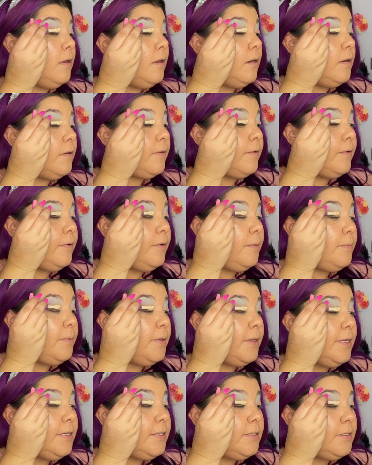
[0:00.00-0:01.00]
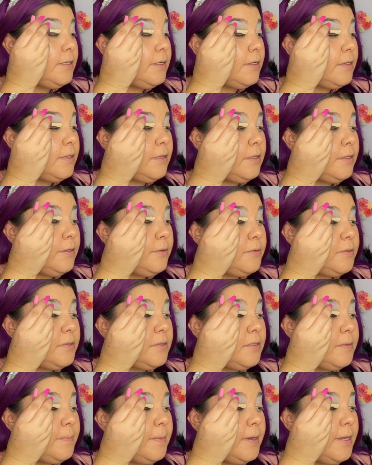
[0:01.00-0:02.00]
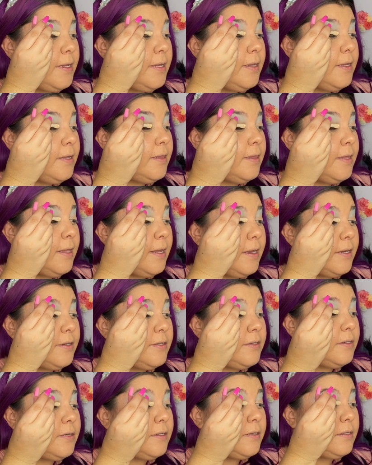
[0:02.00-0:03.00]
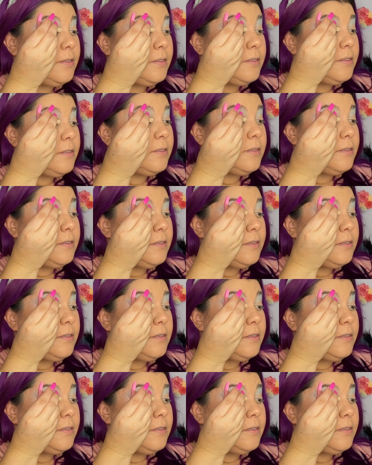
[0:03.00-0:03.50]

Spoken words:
I'm going to place it close to my lashes.